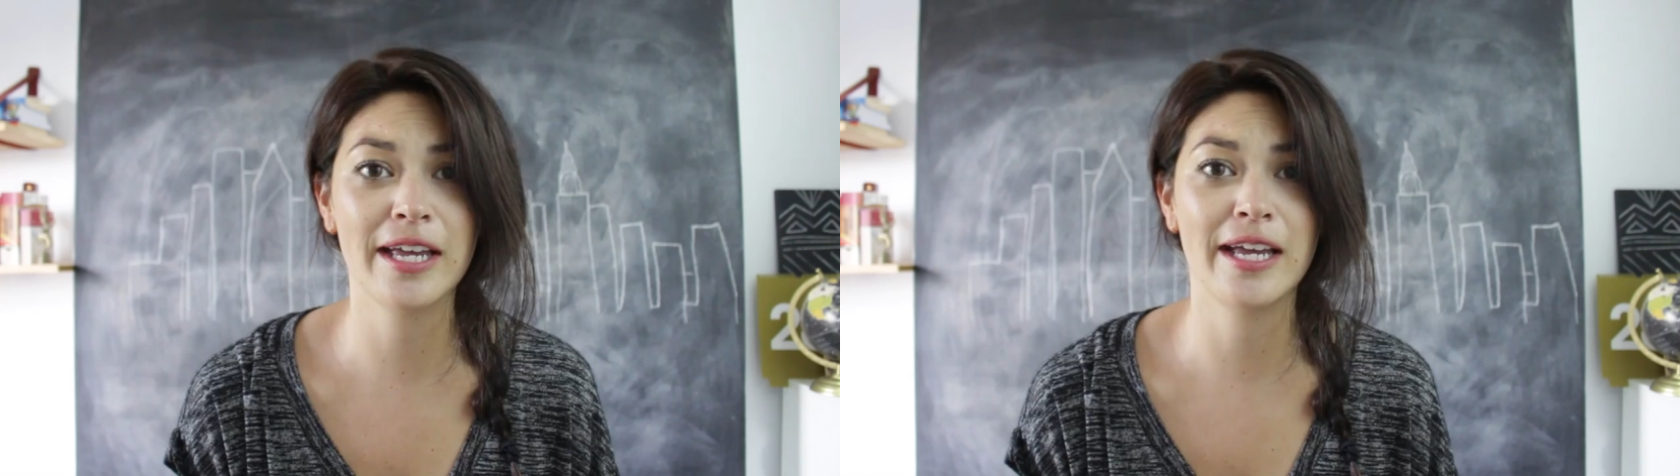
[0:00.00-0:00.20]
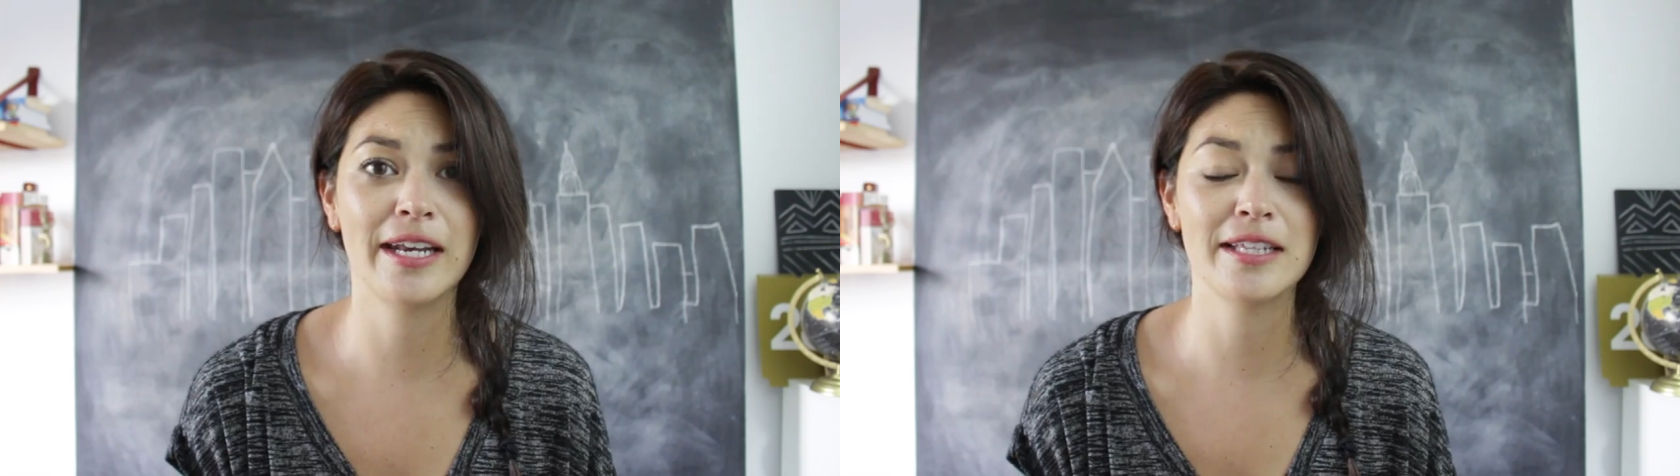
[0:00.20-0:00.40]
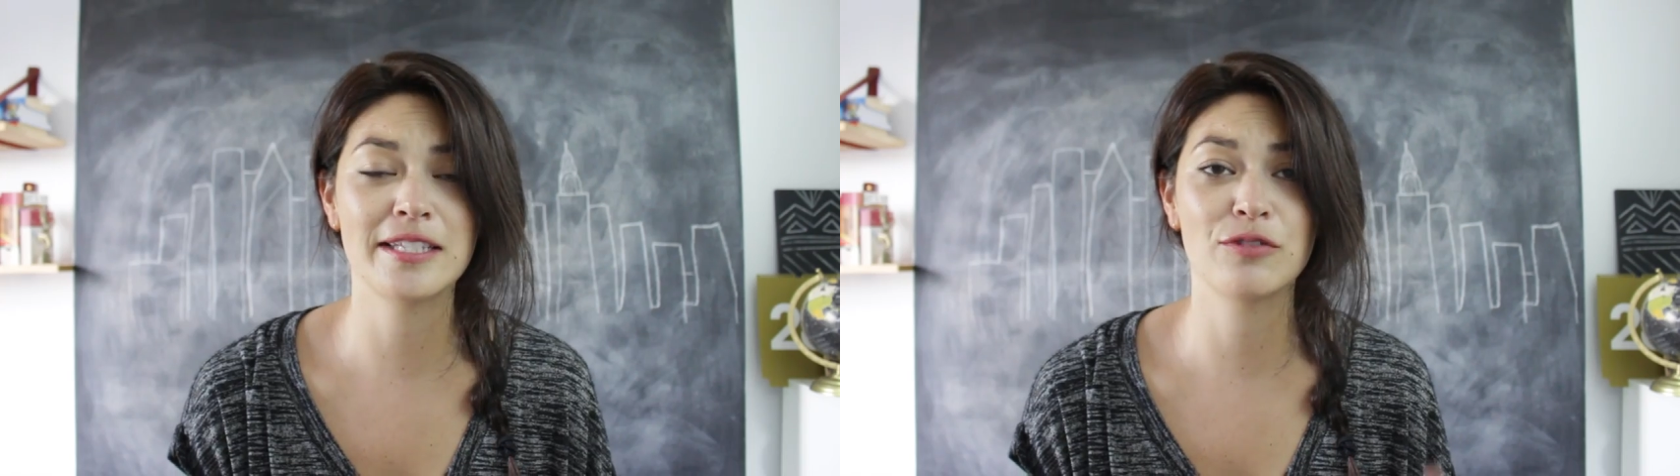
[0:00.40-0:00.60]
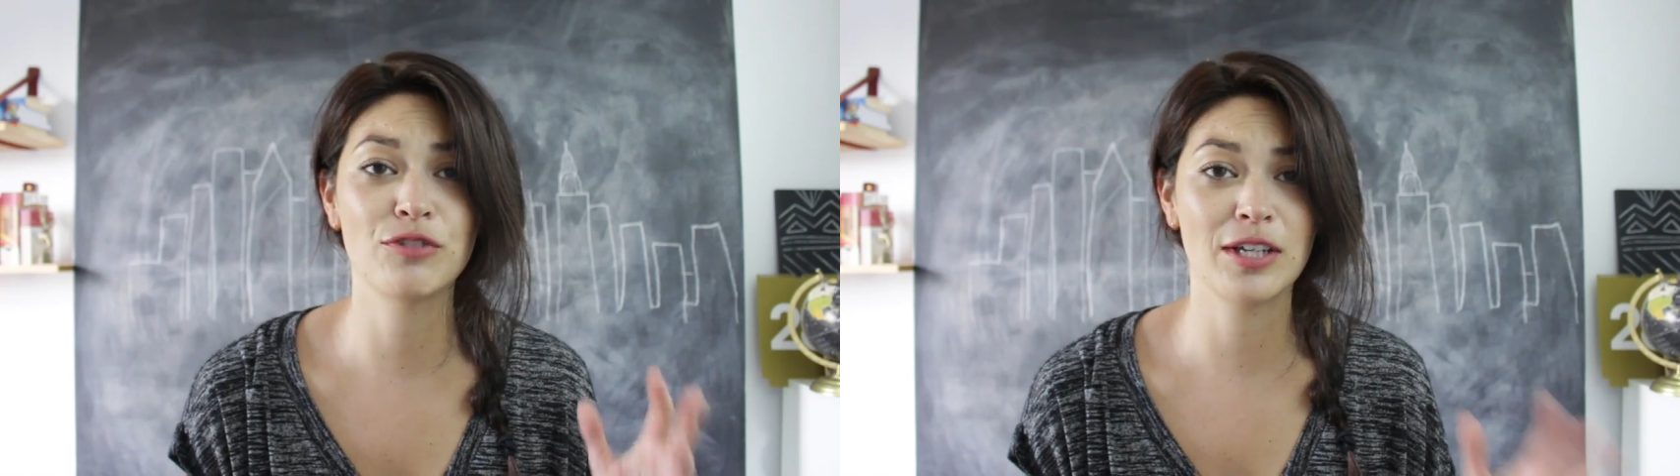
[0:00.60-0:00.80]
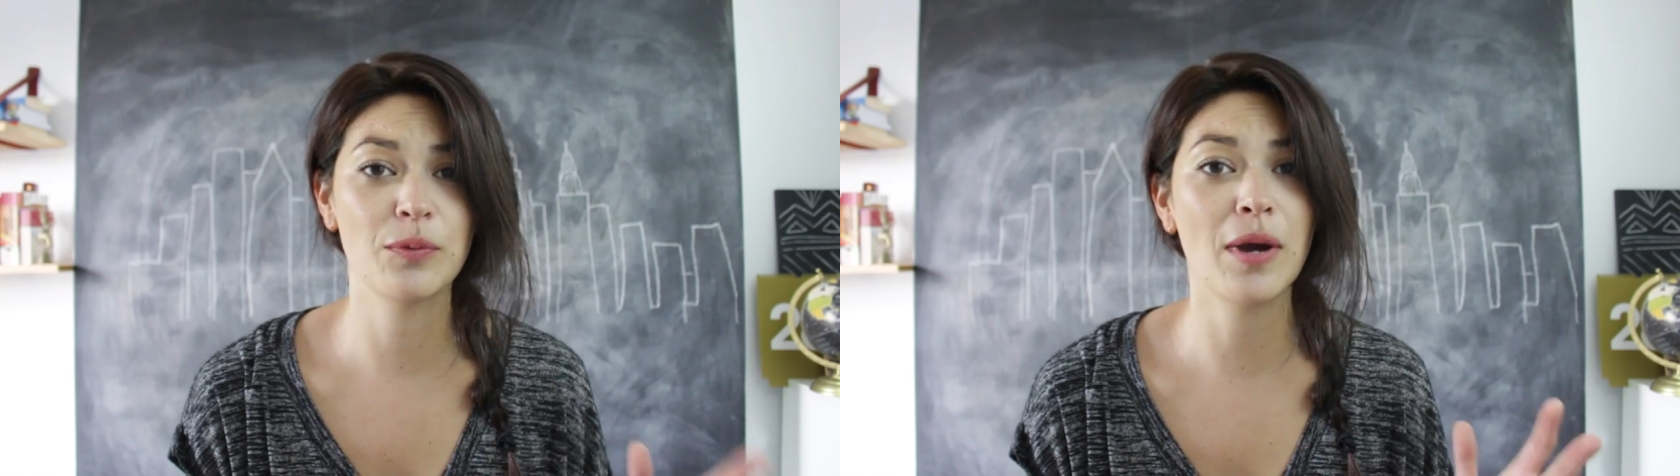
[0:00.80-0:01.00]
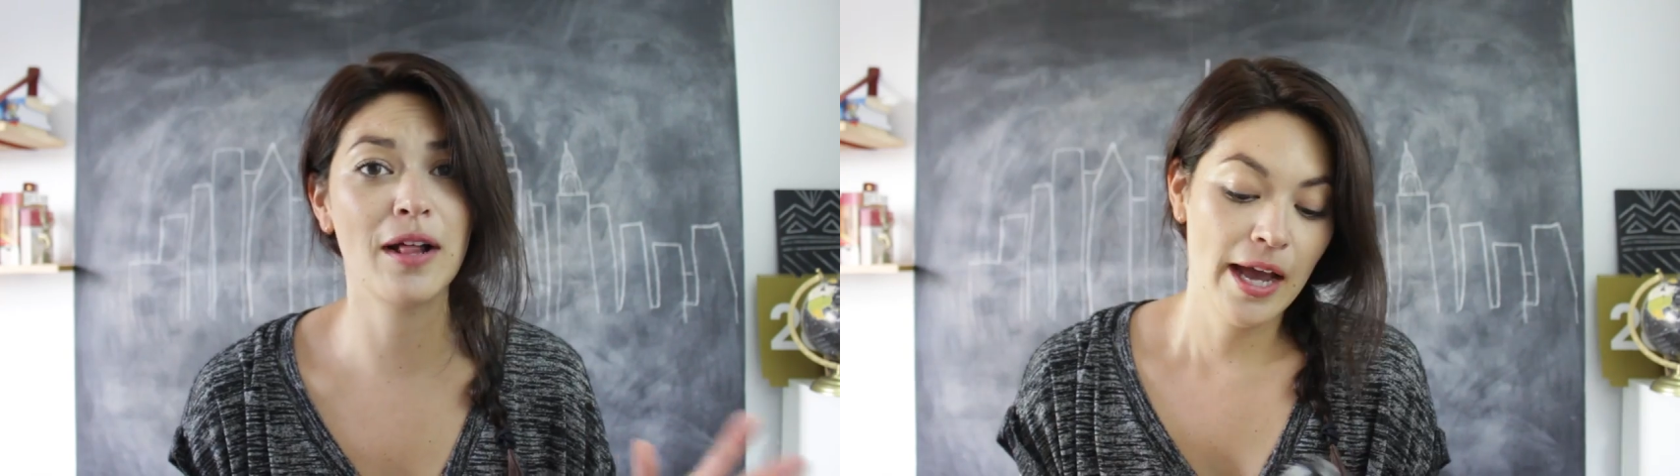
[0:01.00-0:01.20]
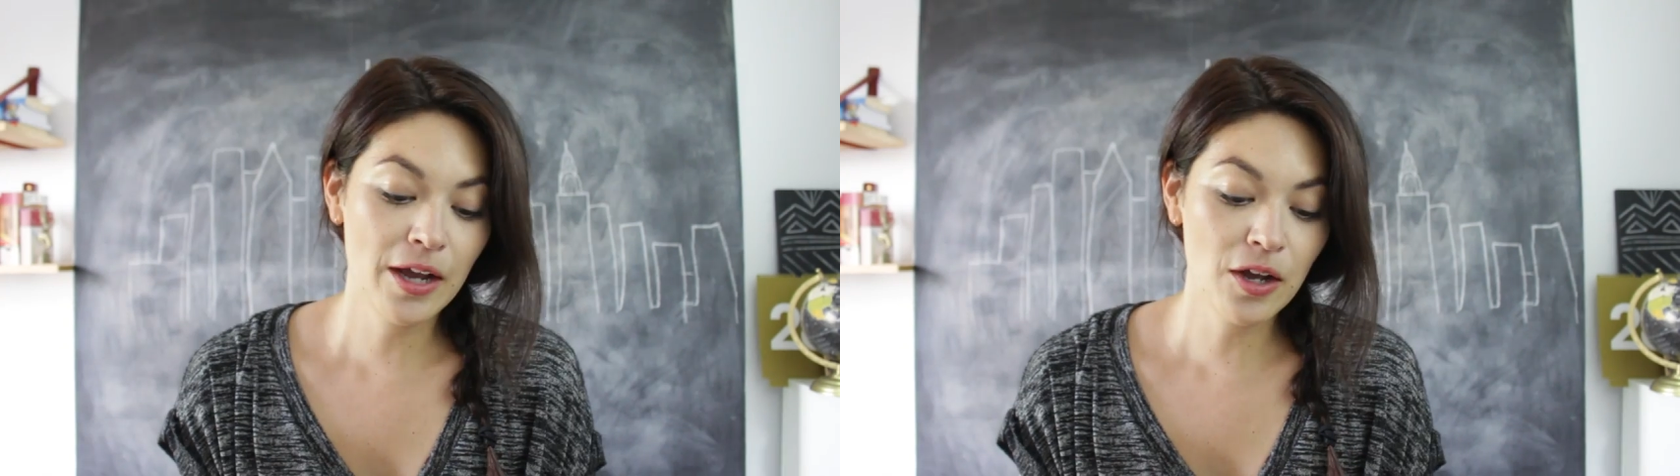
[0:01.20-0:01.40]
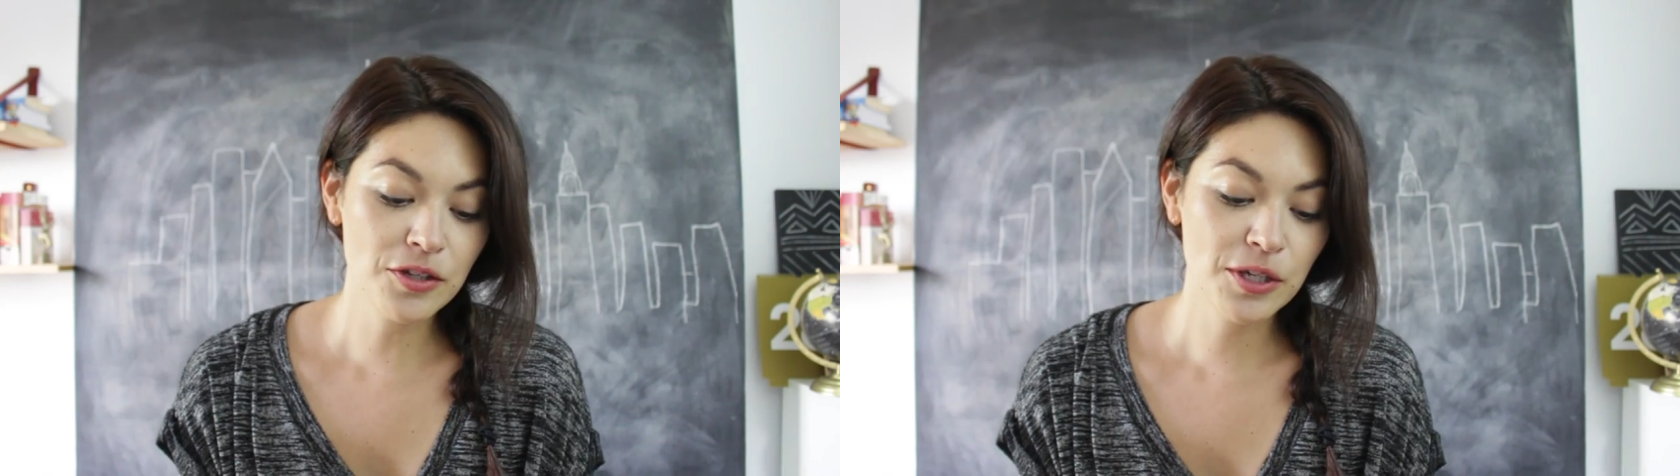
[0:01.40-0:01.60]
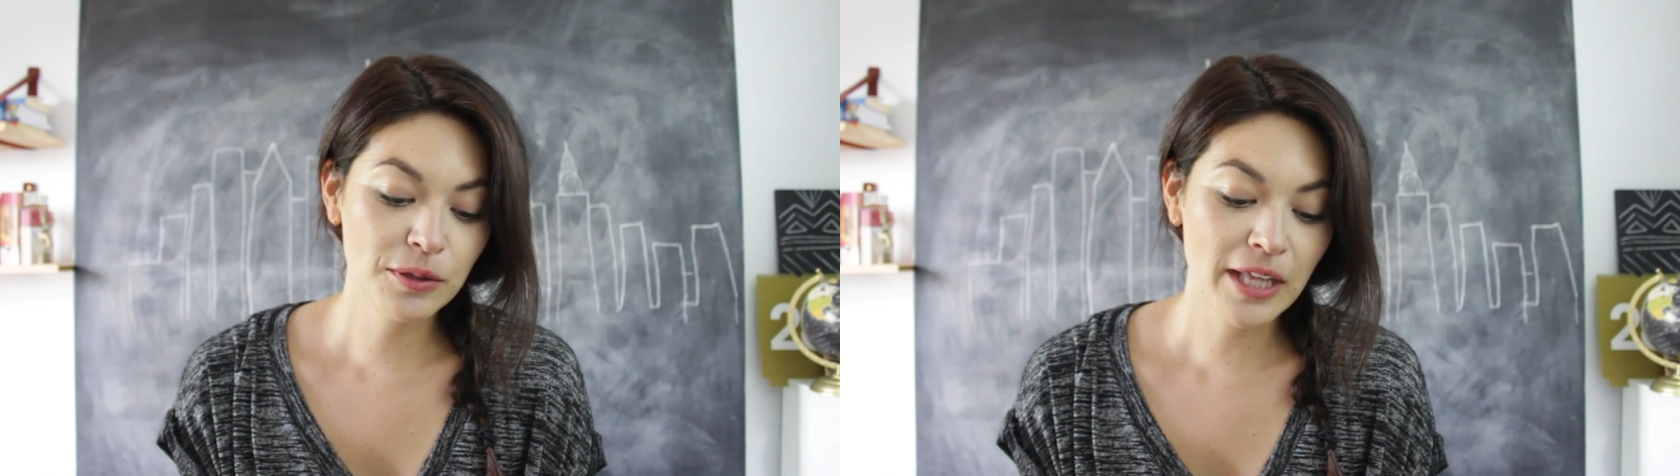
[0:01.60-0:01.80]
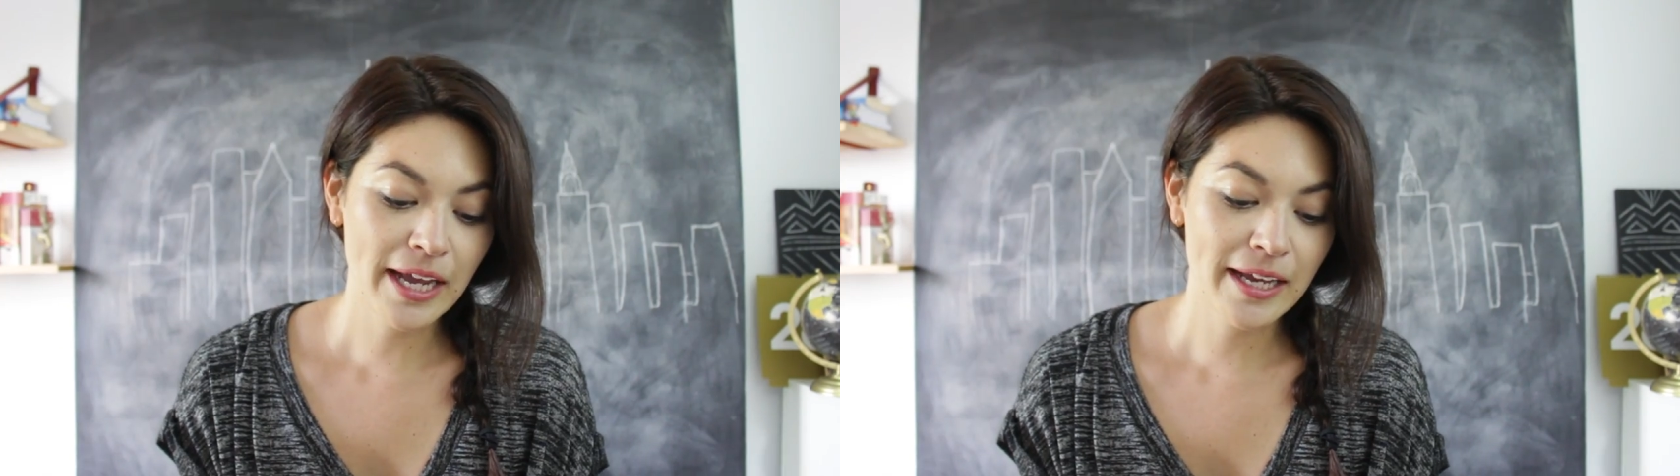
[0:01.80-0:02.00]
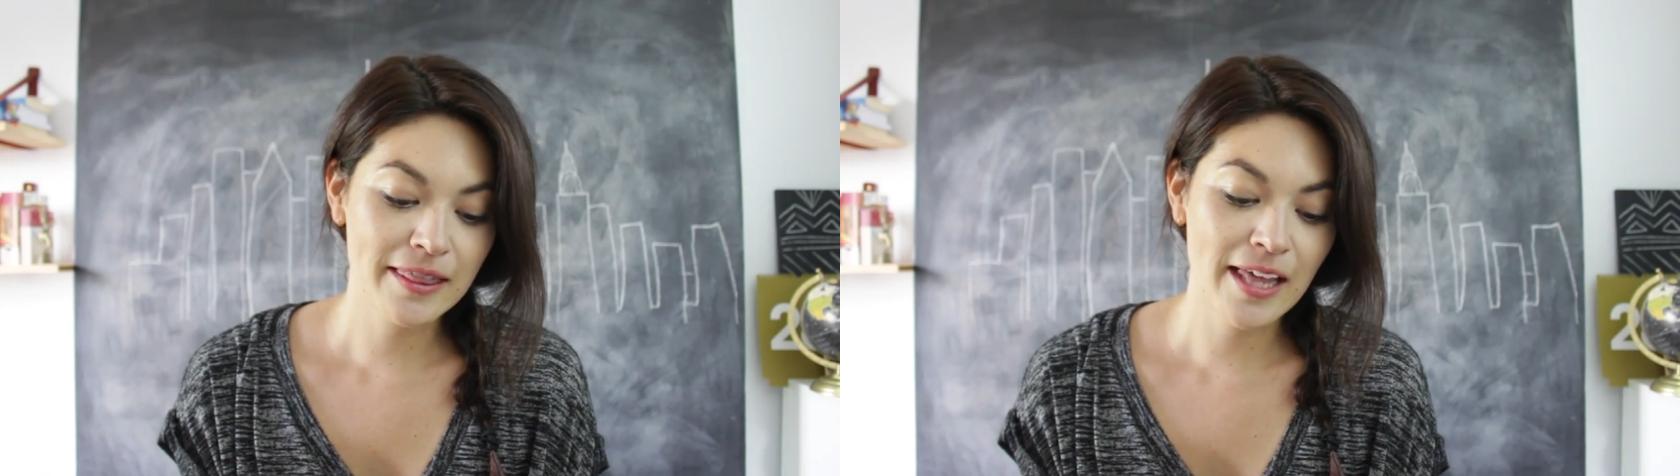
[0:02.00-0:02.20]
And it did really well. I also like